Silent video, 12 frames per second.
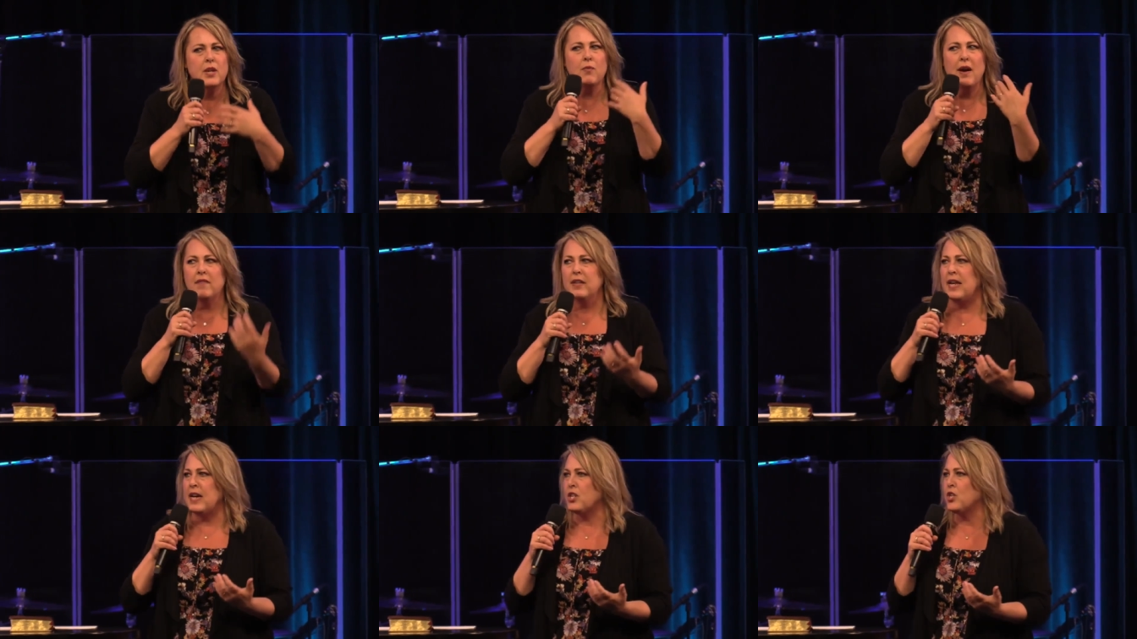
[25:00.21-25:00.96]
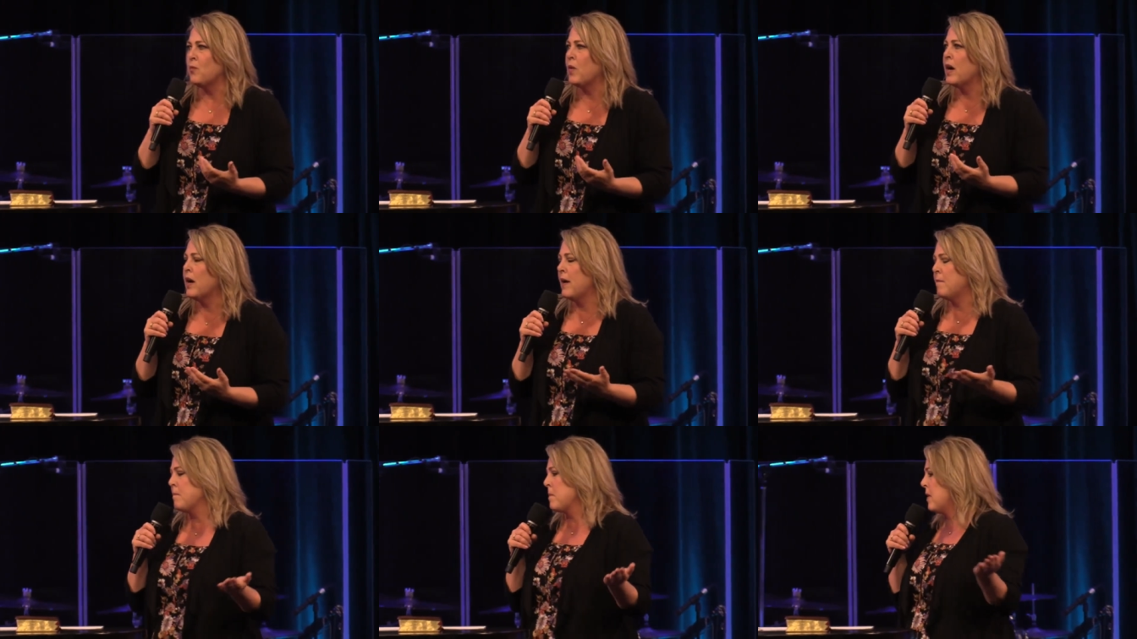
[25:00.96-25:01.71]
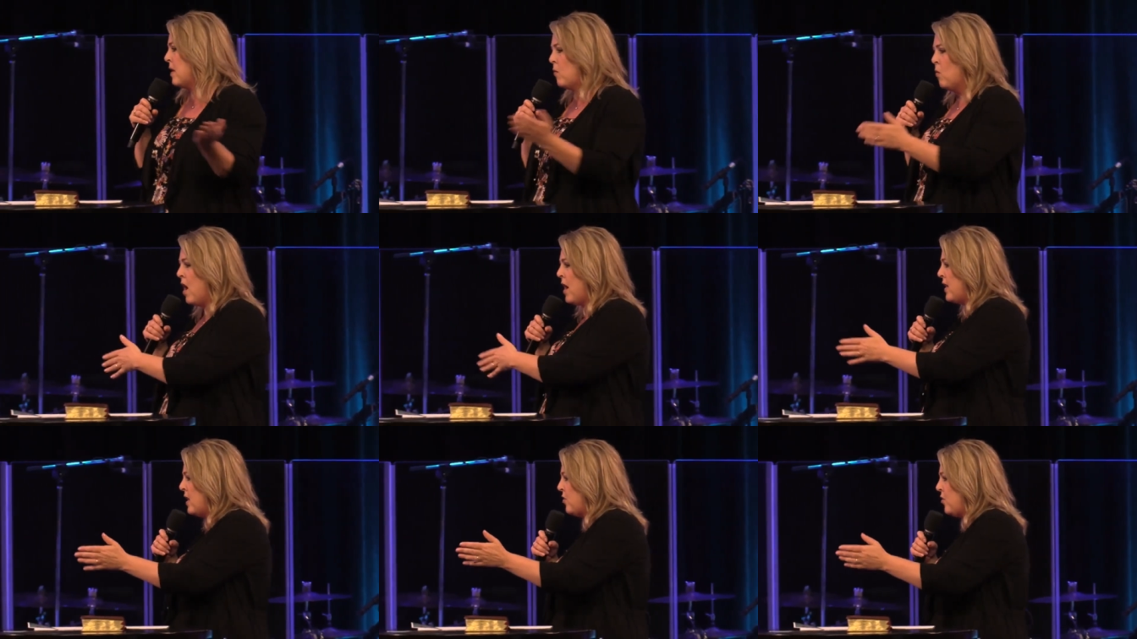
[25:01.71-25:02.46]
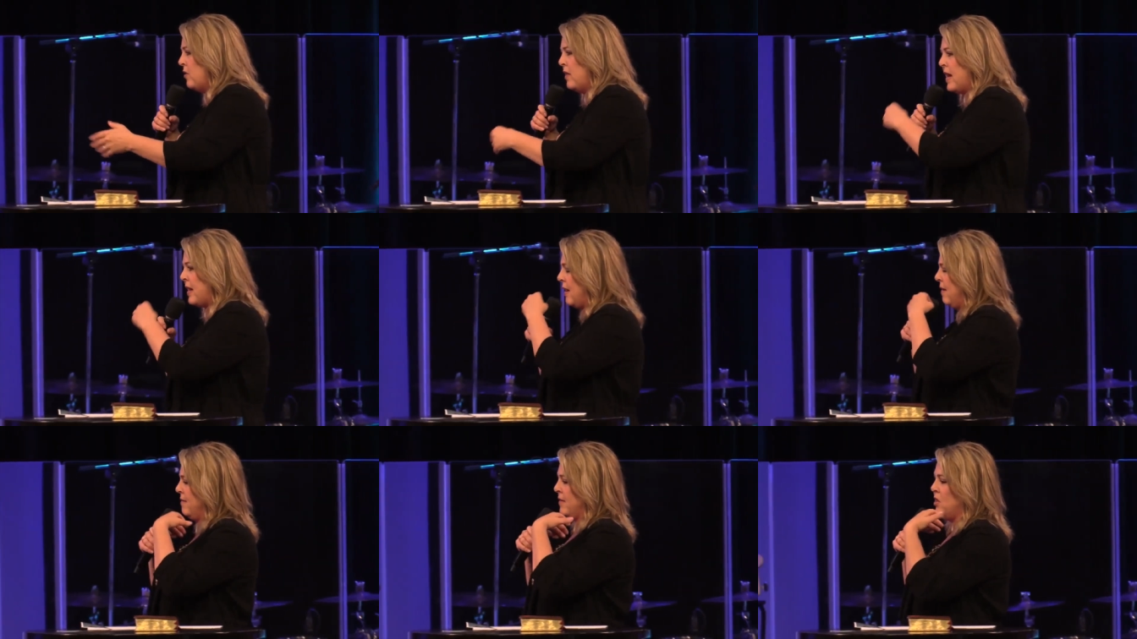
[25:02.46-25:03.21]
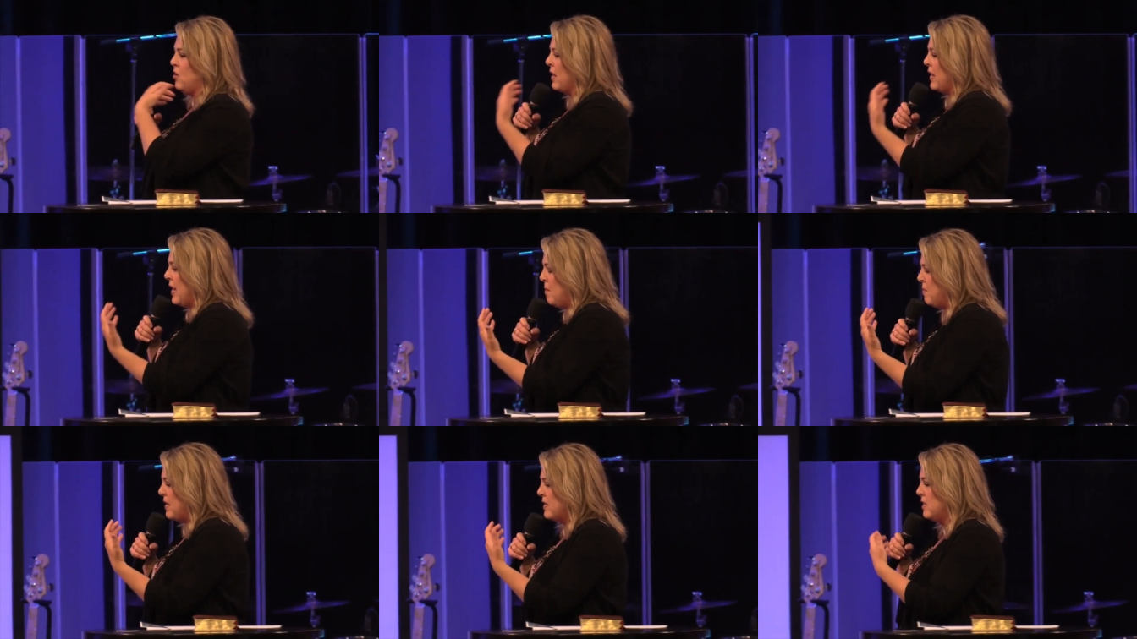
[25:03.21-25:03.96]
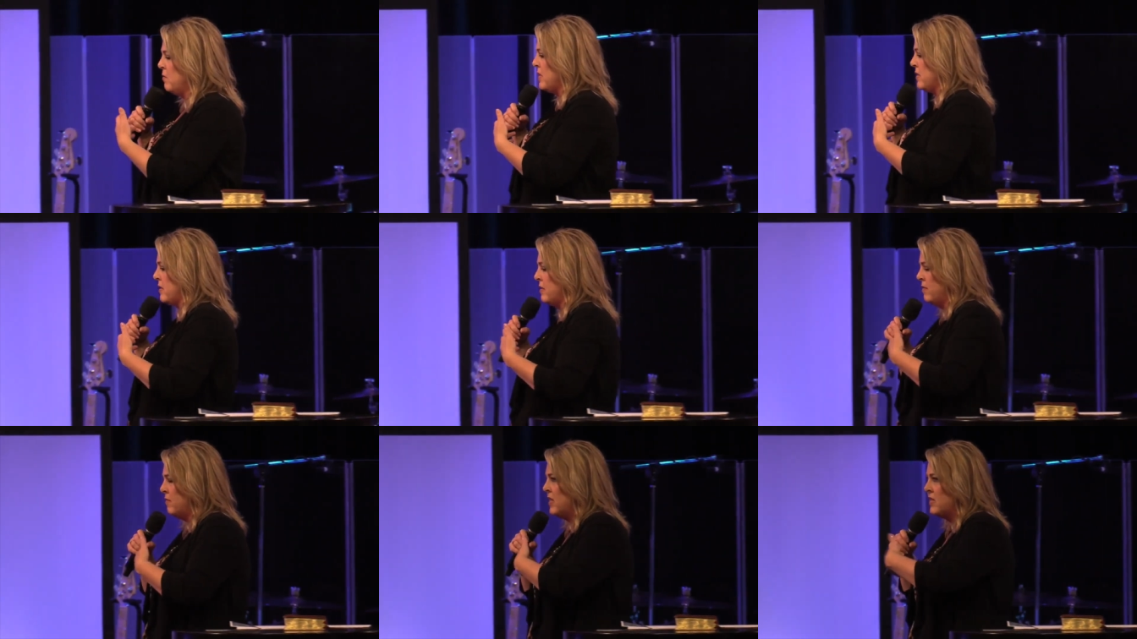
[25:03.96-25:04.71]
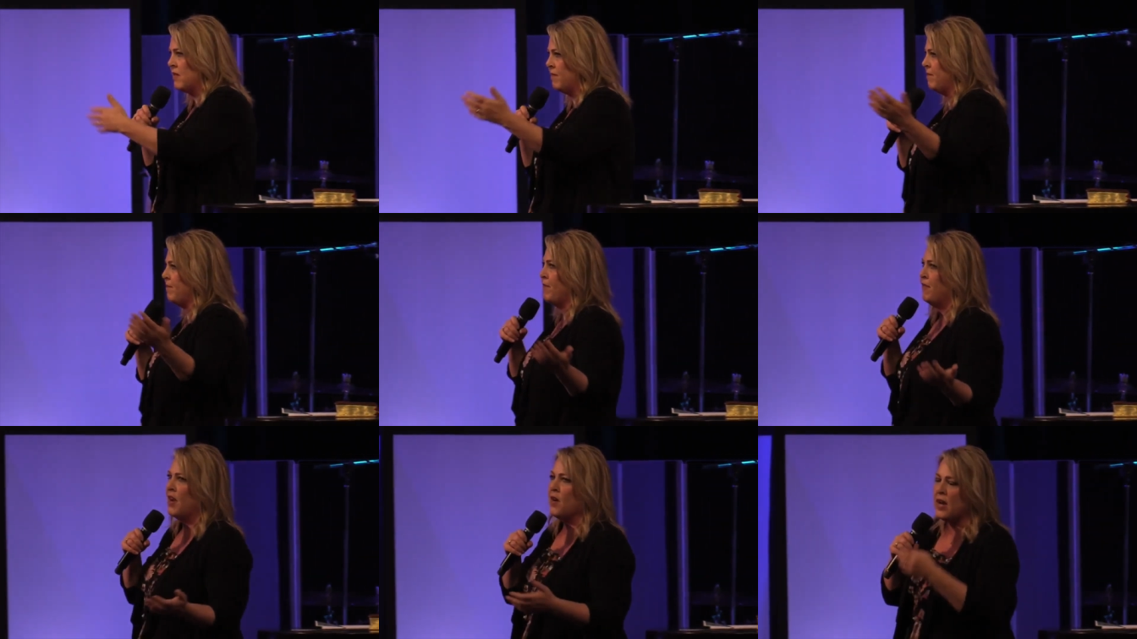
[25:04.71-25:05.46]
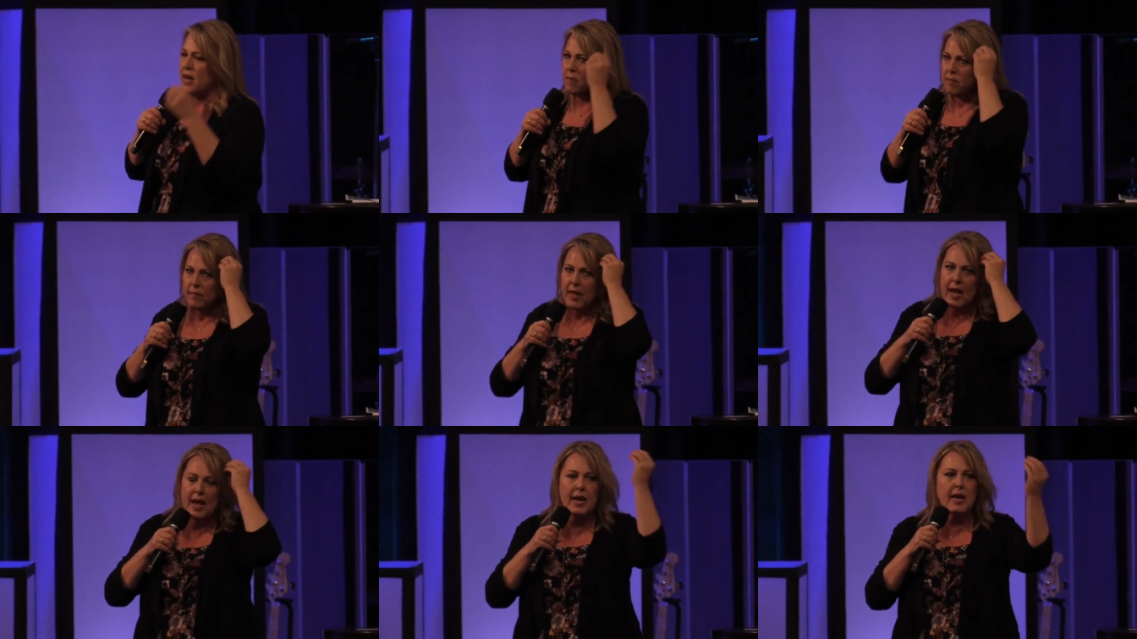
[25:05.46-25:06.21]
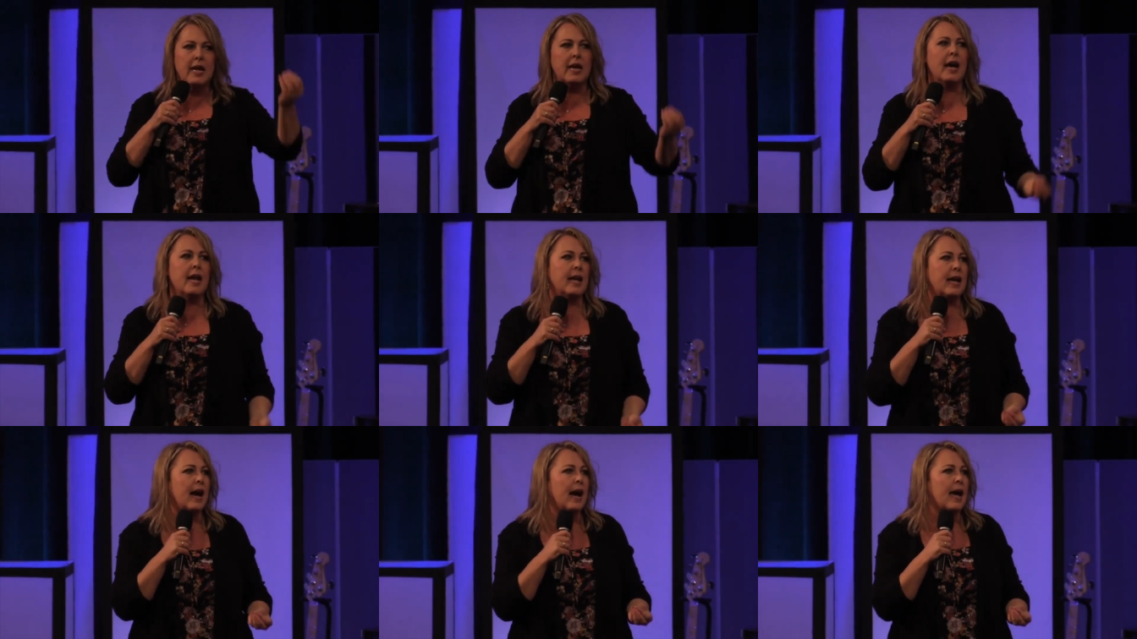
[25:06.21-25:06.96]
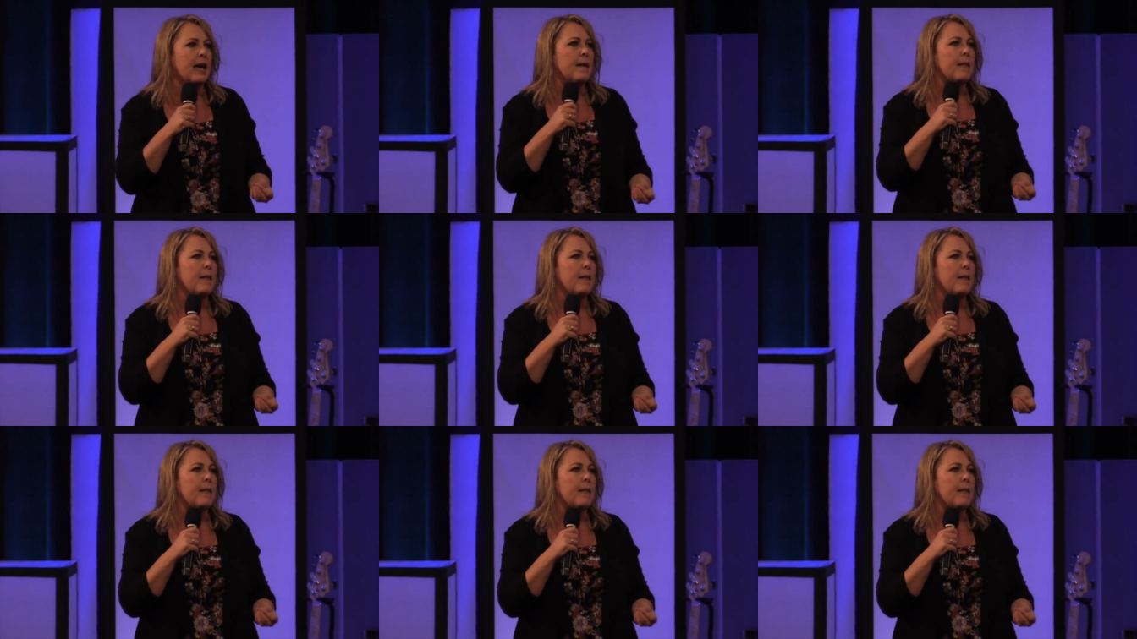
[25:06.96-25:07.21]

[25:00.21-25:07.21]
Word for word: revelation where walking through, like, you know, again, because he was, he's a very heady kind of guy,